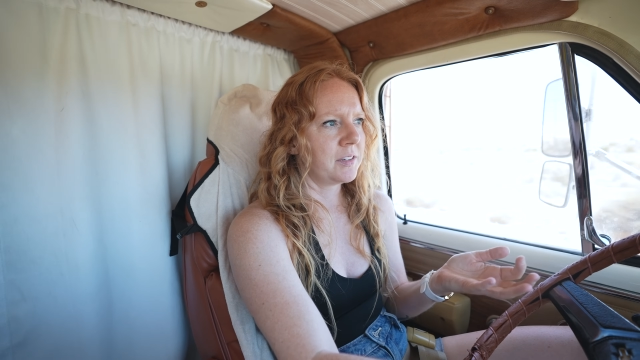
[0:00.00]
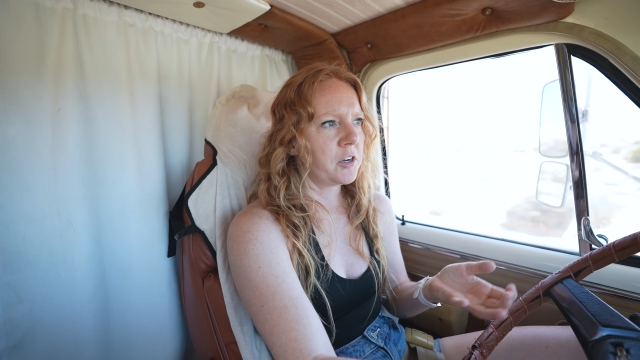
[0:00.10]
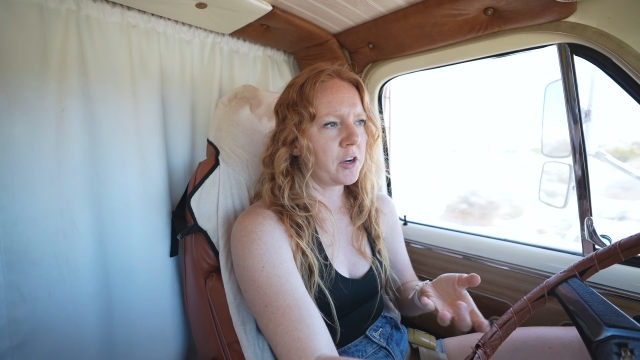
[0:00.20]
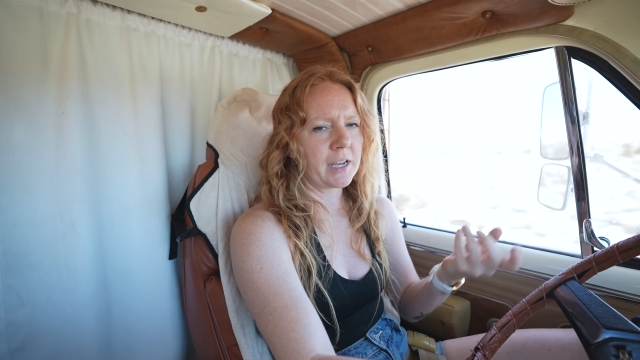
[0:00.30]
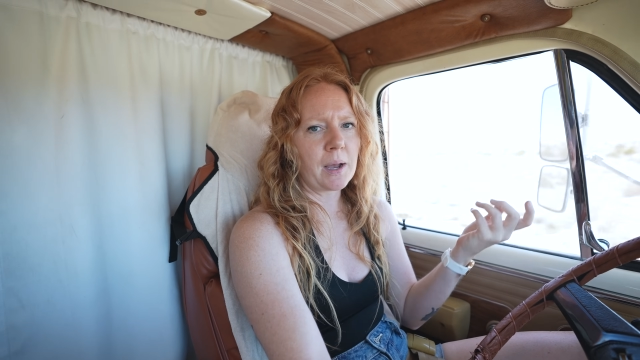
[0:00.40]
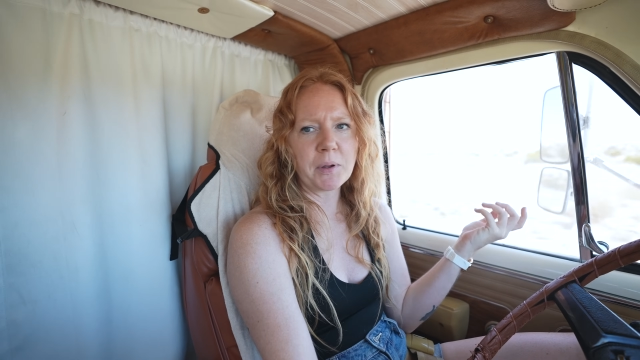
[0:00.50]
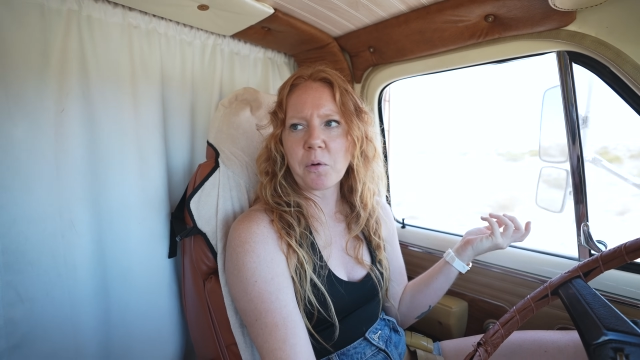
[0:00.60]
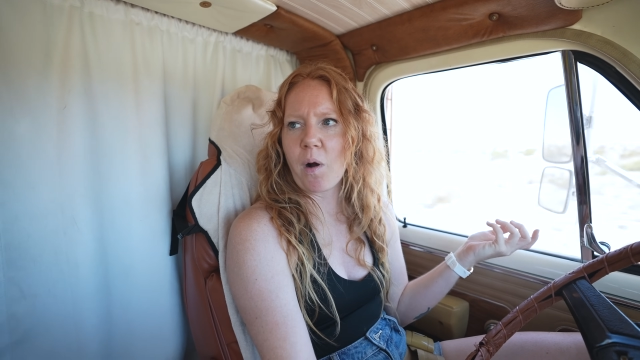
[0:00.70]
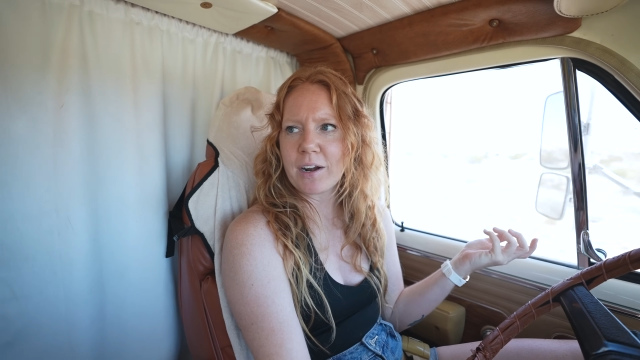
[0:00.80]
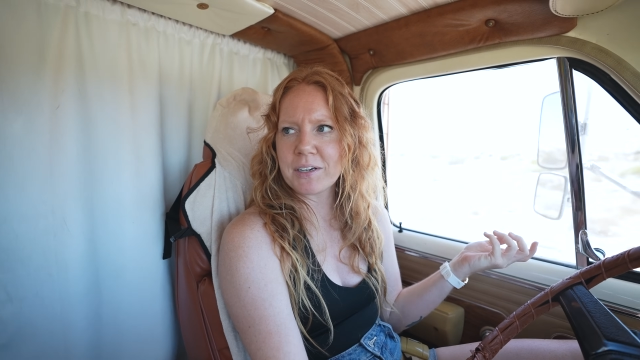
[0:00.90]
hooking up your
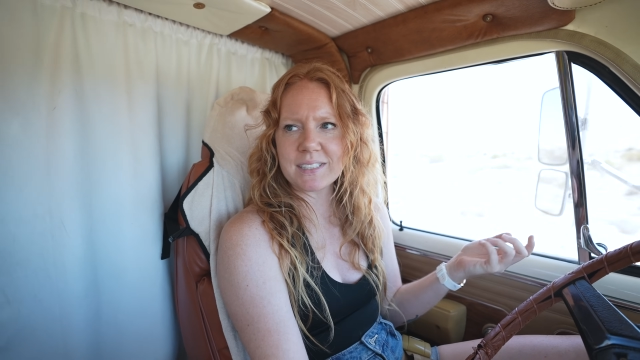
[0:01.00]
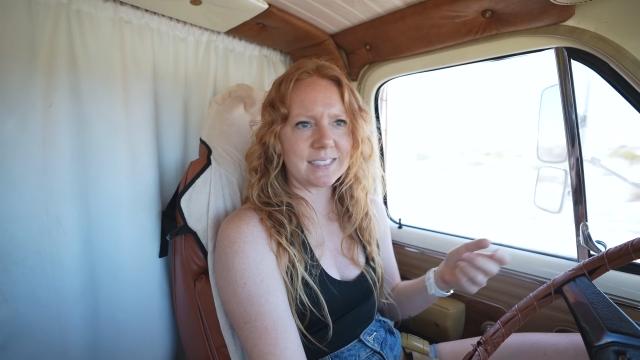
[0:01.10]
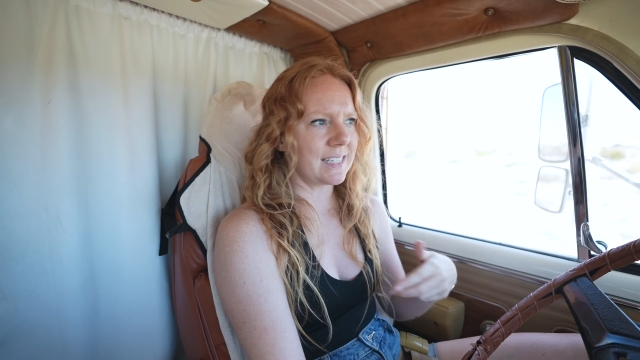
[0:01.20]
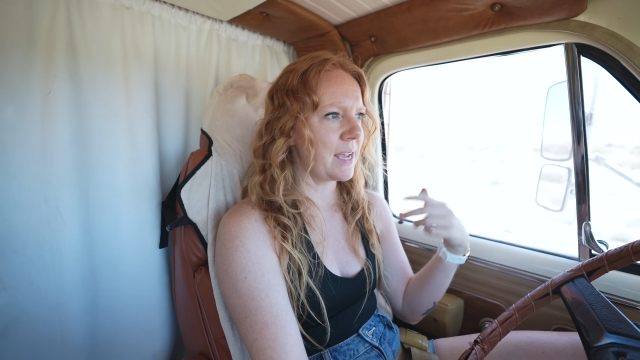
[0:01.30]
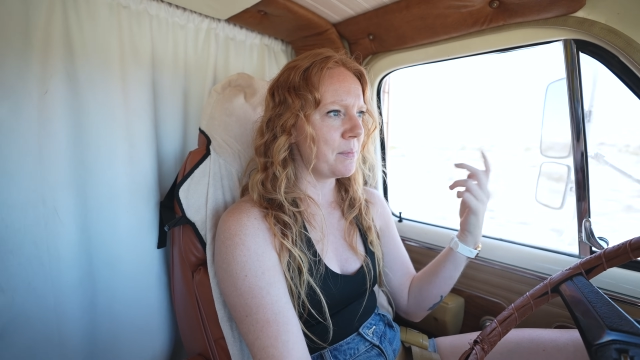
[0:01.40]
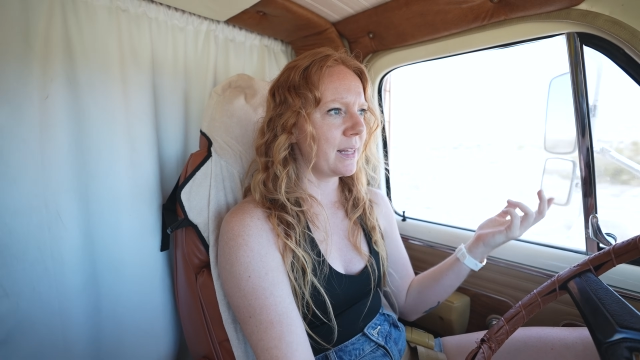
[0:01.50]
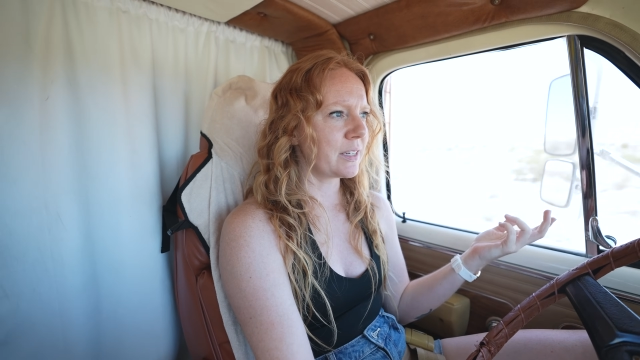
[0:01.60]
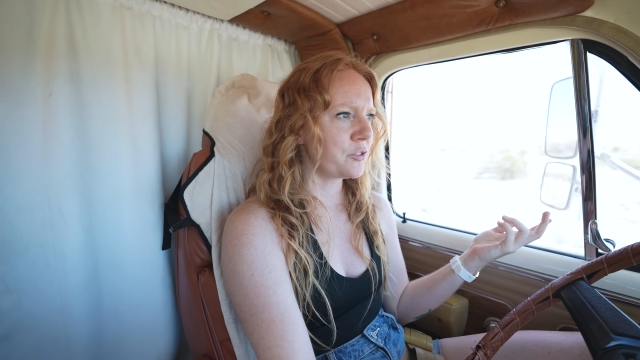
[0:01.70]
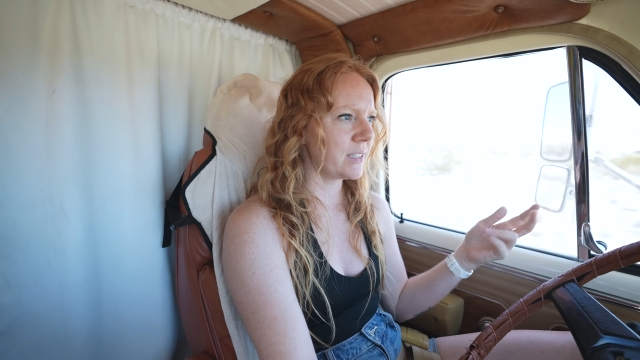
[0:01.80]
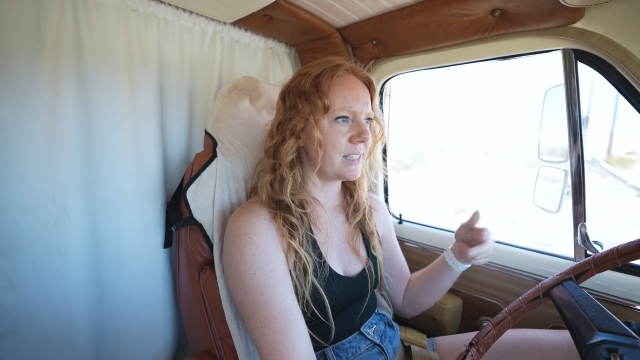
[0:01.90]
water is the same,
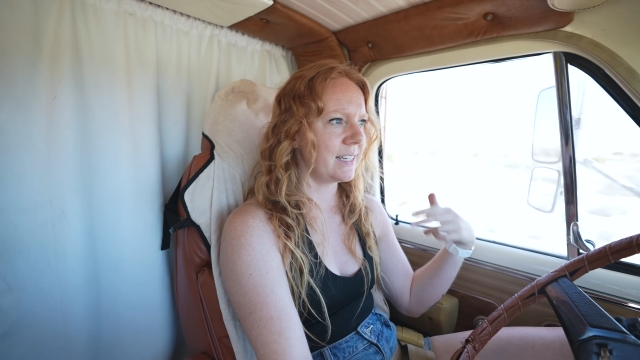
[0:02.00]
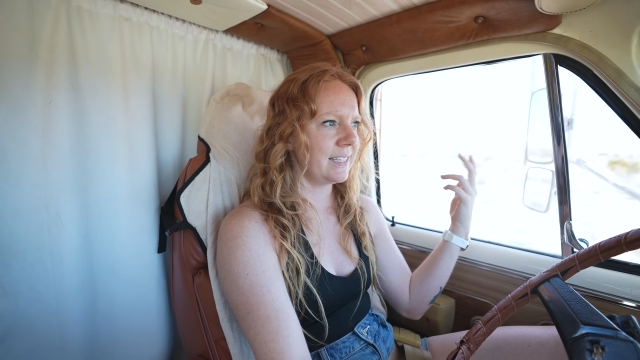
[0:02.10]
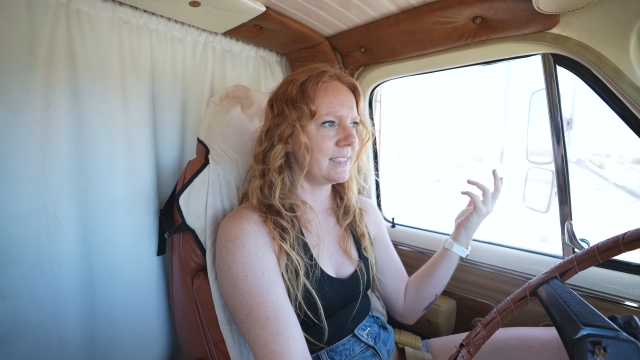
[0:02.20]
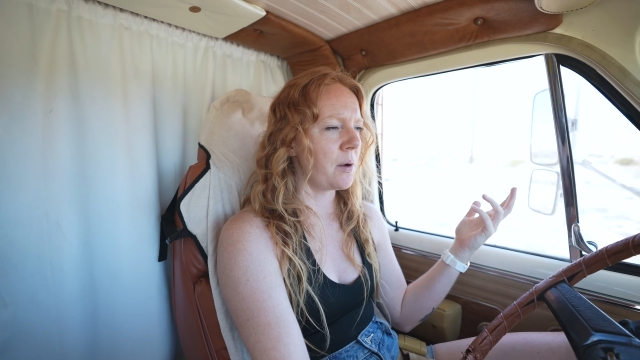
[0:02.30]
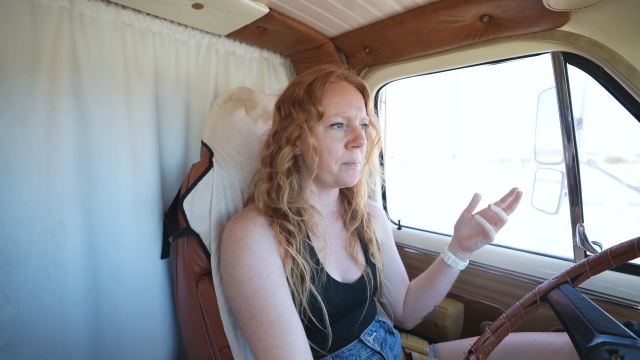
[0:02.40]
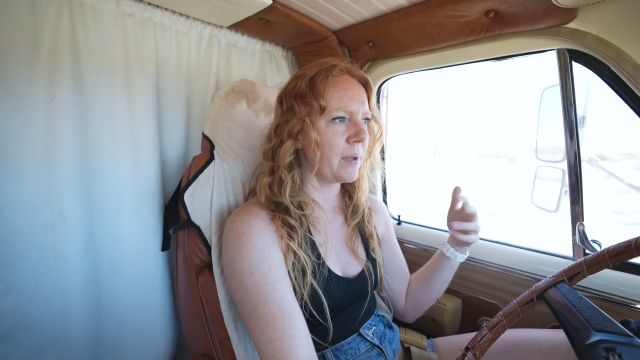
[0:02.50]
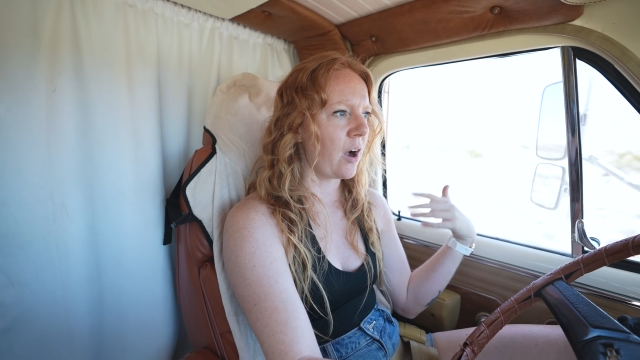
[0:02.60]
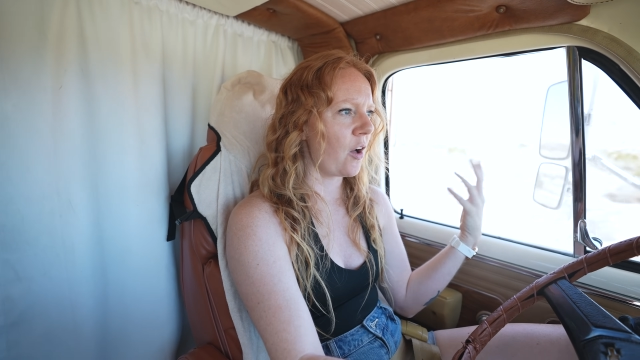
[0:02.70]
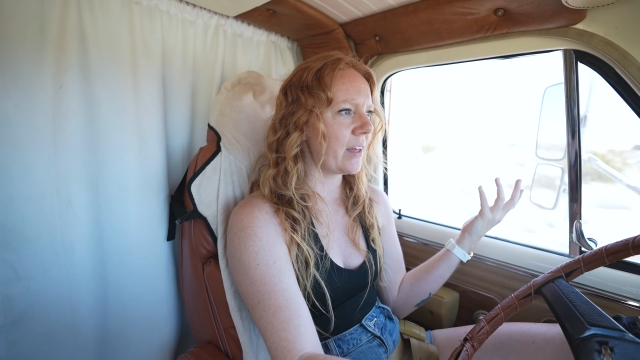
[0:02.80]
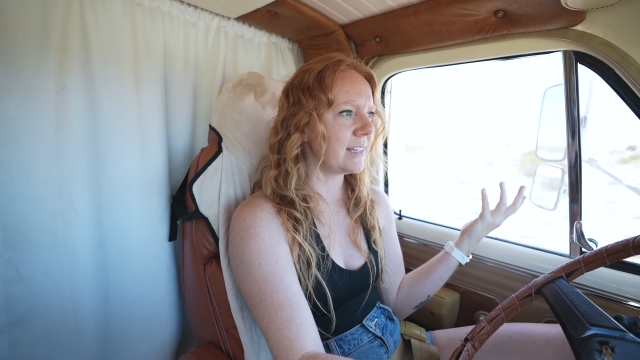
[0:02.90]
electricity, dumping,
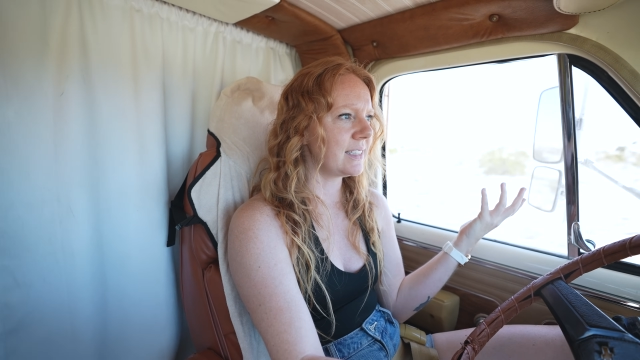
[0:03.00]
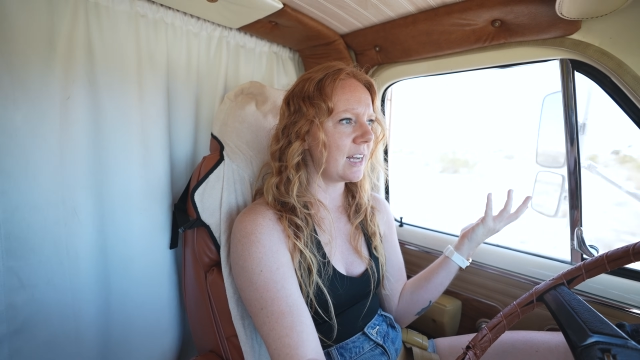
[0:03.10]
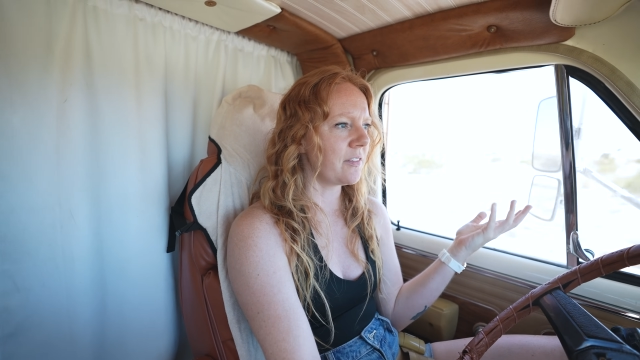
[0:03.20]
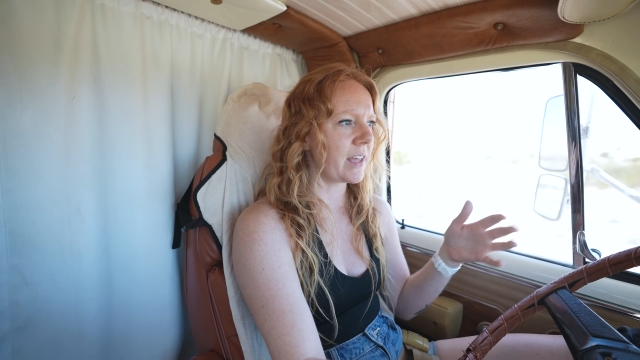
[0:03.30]
all that stuff.